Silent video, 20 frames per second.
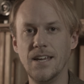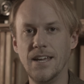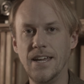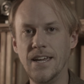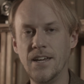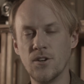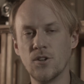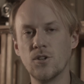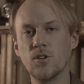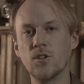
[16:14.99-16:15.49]

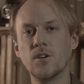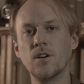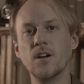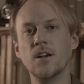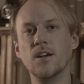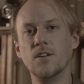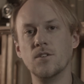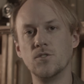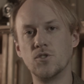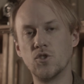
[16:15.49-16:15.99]
inner
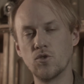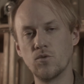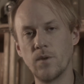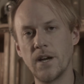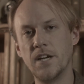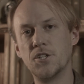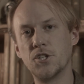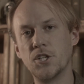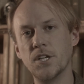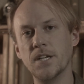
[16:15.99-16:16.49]

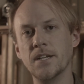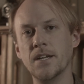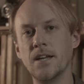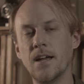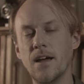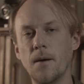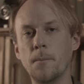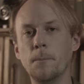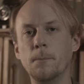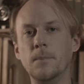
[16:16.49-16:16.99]
duration
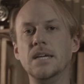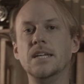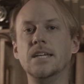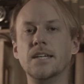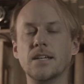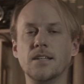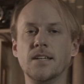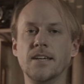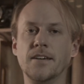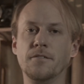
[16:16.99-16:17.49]

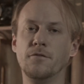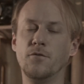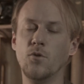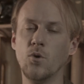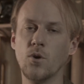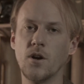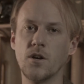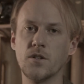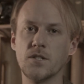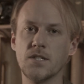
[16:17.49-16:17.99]
immediately
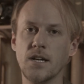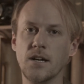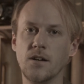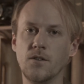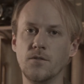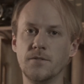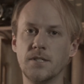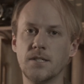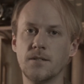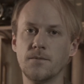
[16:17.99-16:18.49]
for
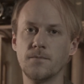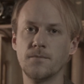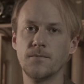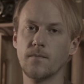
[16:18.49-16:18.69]
ourselves.